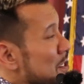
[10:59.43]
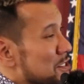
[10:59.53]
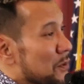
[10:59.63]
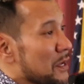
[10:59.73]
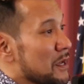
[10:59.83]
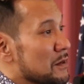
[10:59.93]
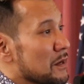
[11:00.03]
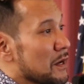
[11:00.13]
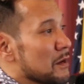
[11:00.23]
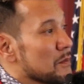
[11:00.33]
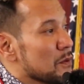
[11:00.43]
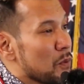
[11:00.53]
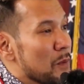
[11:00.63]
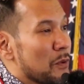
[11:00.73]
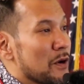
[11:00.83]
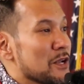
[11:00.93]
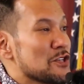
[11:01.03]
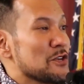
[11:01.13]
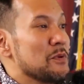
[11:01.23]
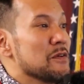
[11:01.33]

So again, what parties should be